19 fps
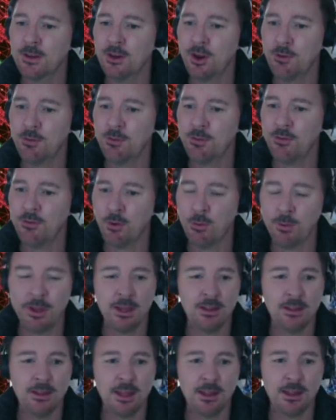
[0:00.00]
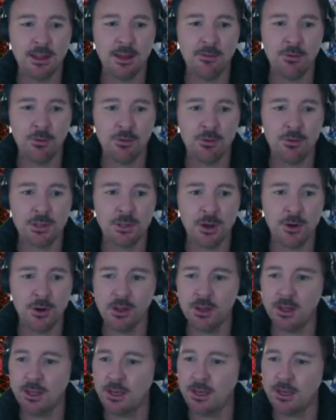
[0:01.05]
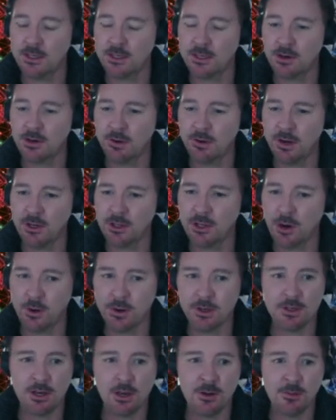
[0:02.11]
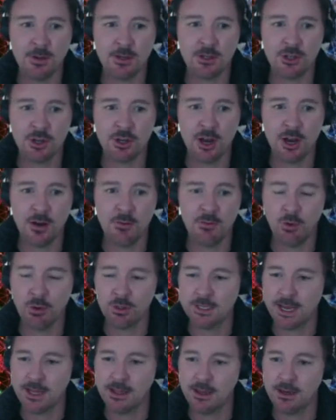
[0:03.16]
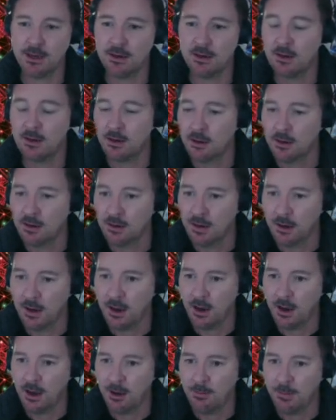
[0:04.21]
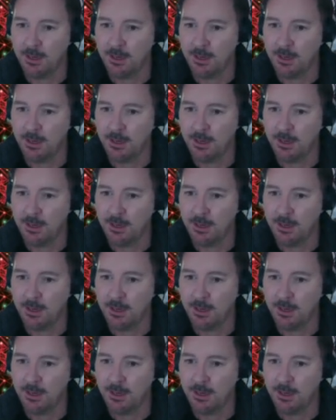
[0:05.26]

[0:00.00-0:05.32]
Performing at that level so early in his career, showing so much raw talent and